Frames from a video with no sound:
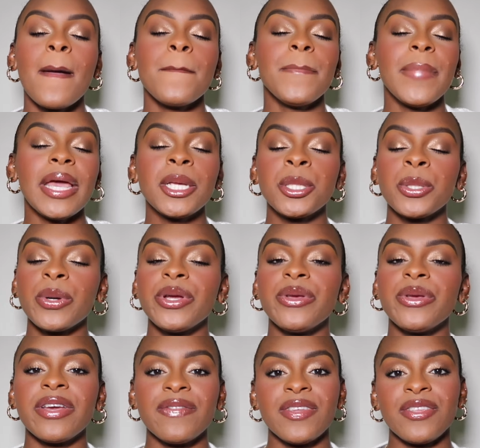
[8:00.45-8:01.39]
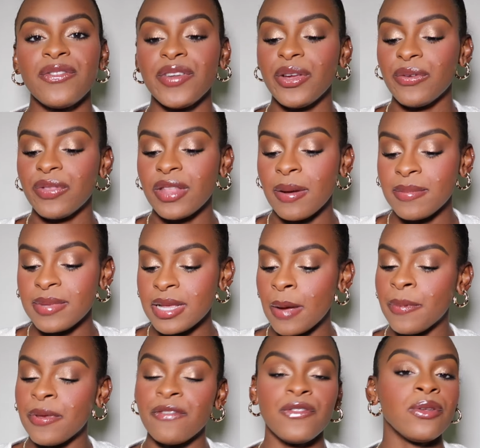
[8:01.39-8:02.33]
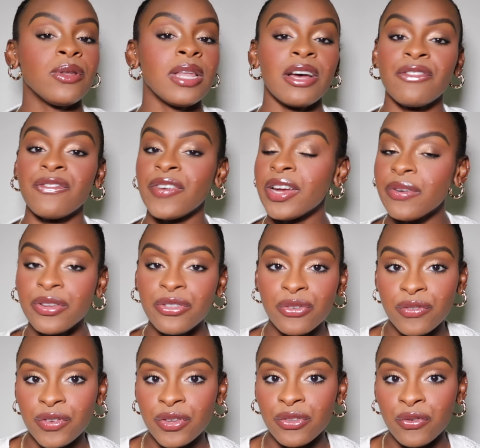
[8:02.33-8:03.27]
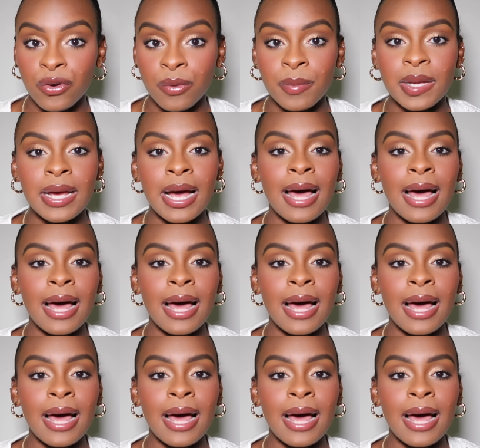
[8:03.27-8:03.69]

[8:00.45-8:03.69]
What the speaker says: Make sure give this video a thumbs up if you love fragrance reviews from me.